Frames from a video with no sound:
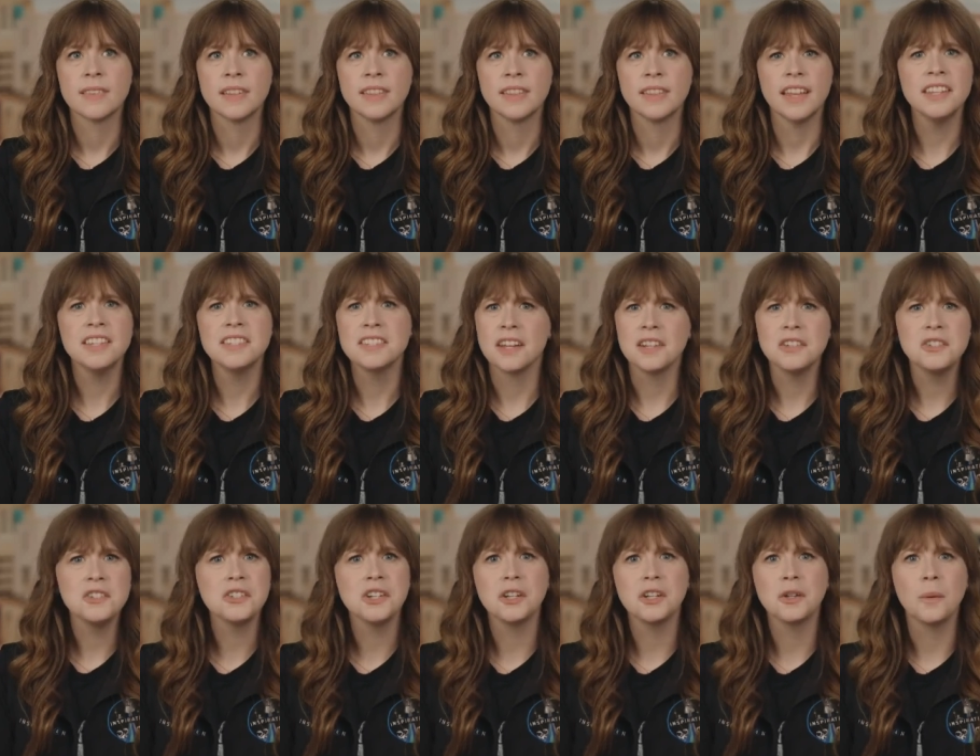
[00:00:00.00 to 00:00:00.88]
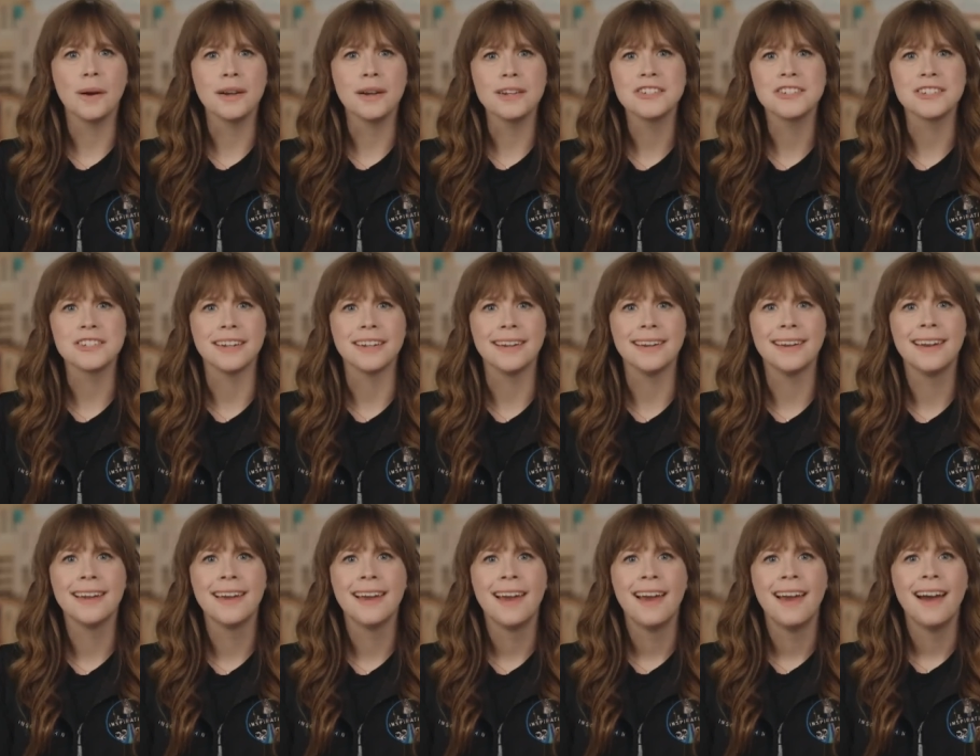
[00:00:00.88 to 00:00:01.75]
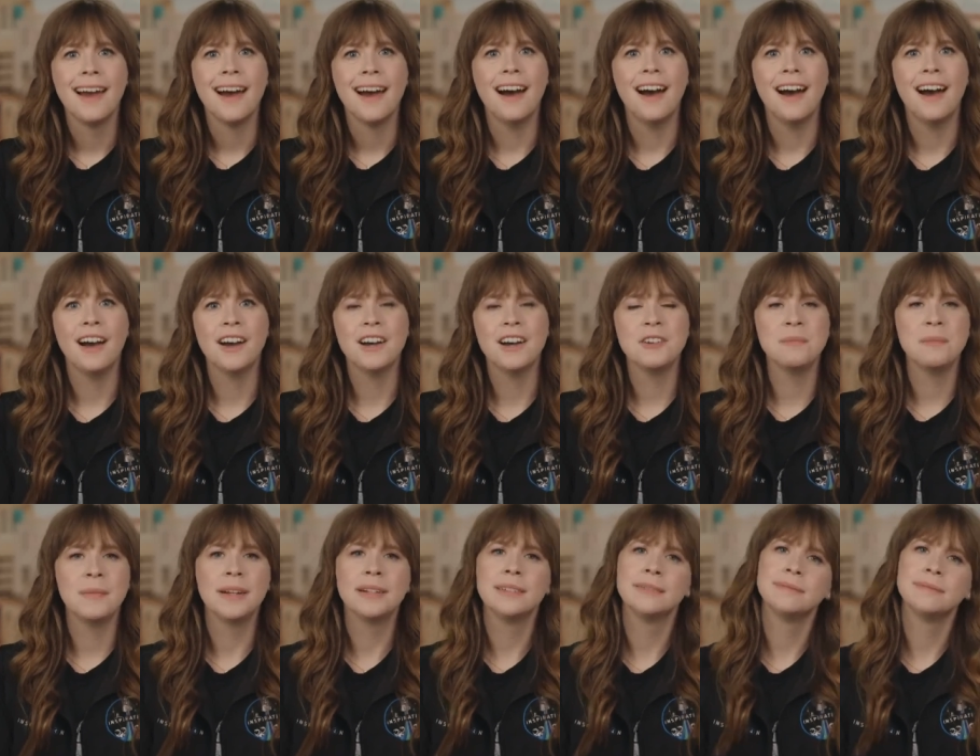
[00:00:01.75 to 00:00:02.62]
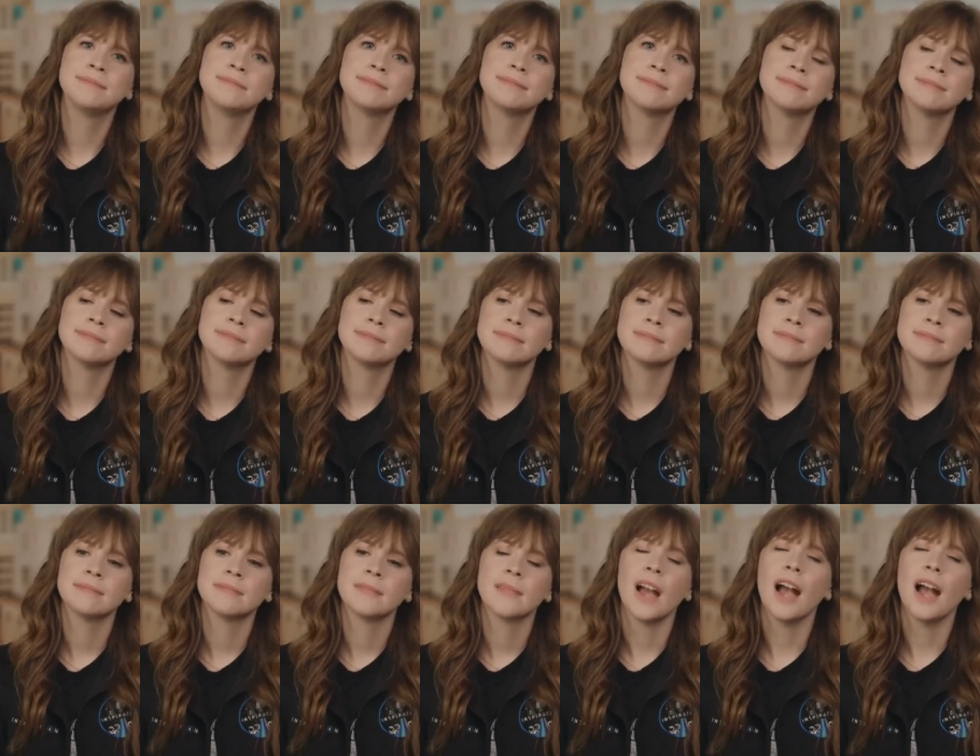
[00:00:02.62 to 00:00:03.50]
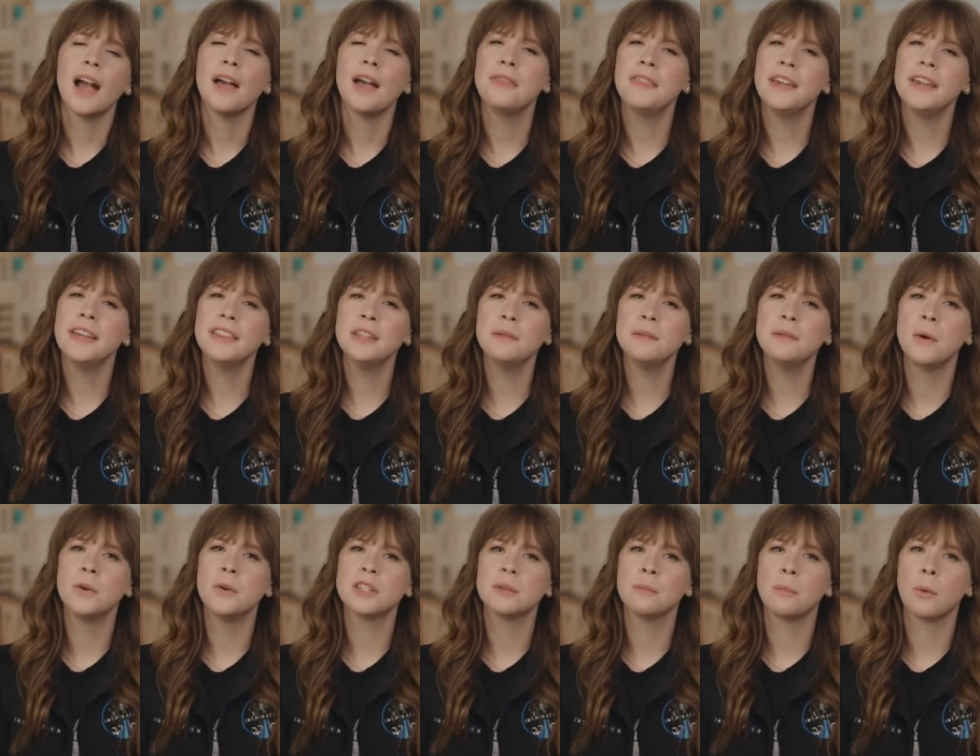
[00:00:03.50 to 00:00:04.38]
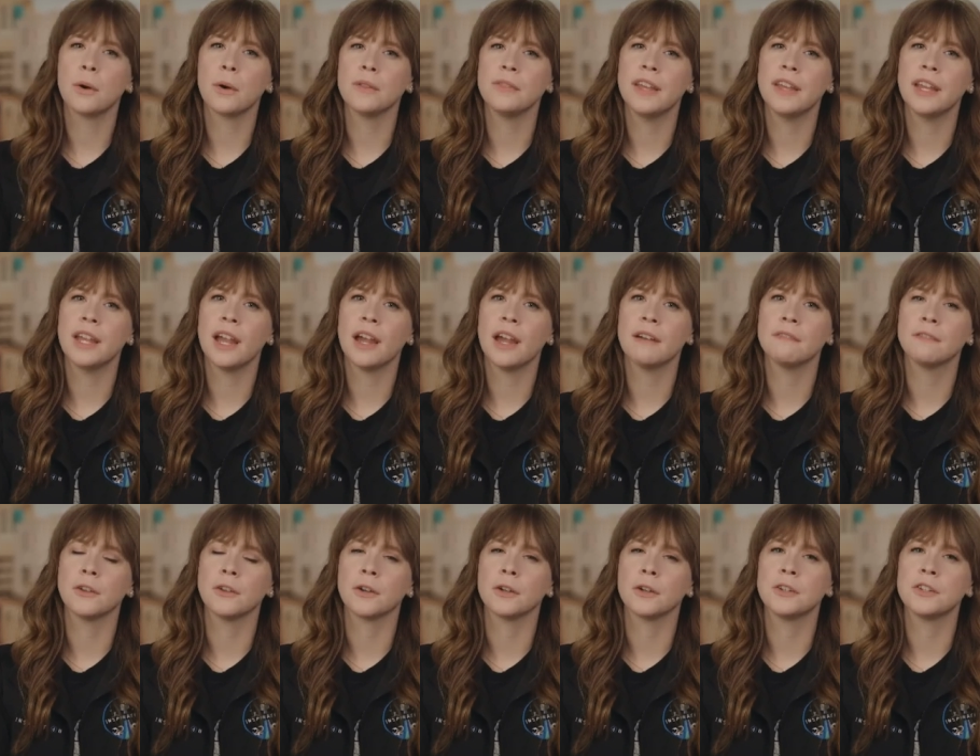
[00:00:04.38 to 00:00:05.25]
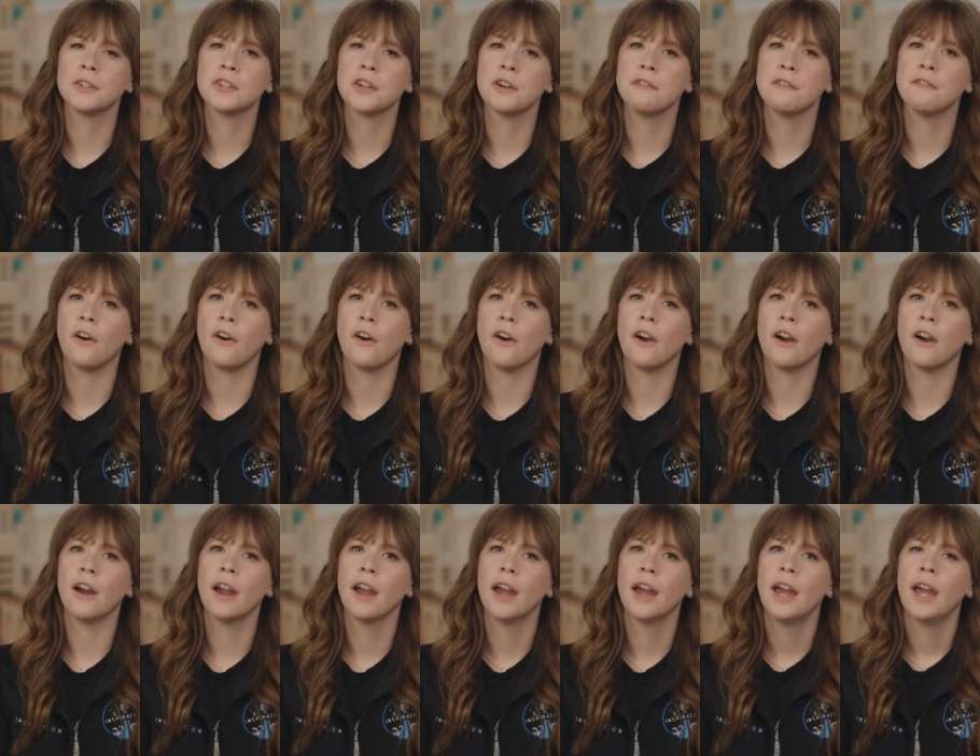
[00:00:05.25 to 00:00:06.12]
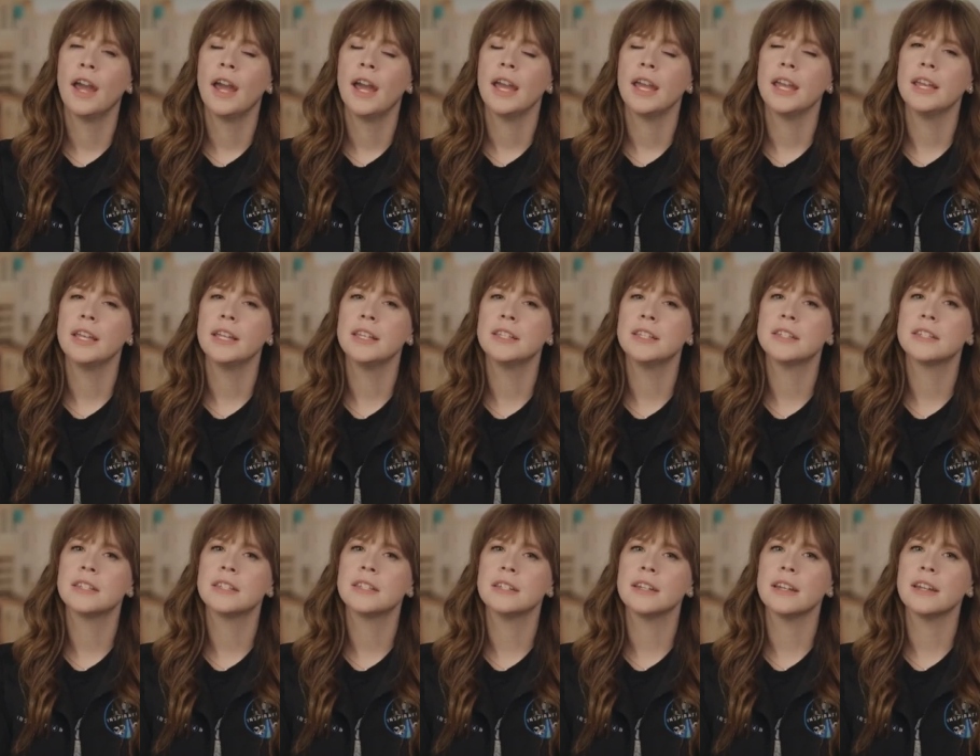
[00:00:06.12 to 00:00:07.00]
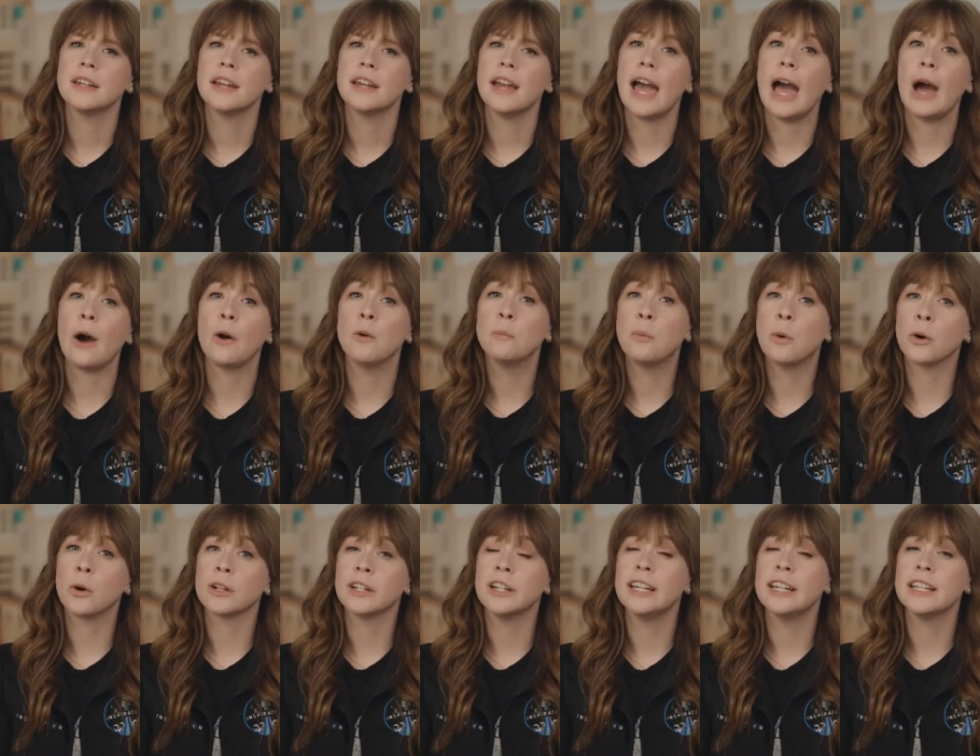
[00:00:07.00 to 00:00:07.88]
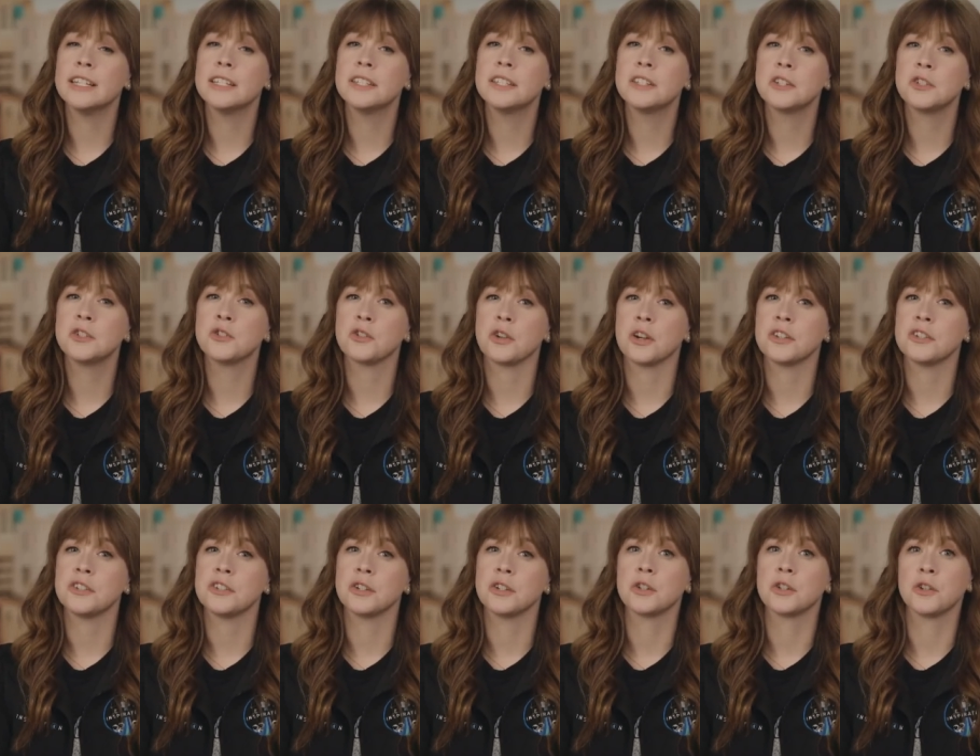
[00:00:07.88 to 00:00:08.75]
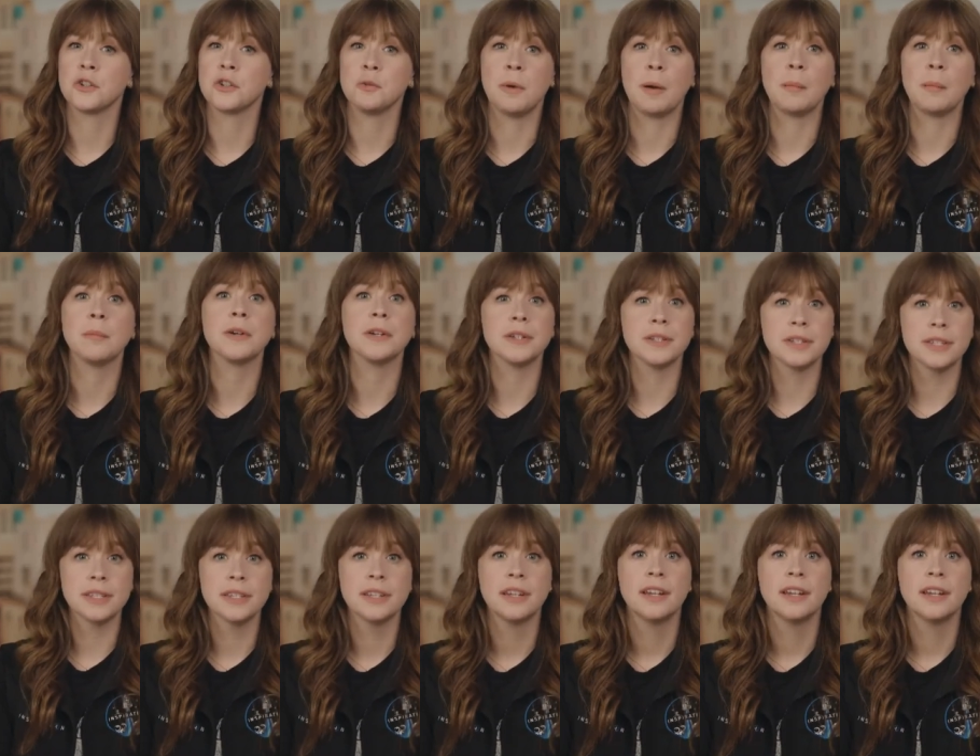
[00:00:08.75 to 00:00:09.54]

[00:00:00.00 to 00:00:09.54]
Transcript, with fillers: That's such a good question. Um, I think the most important thing I've learned so far is how important it is to trust your crew members.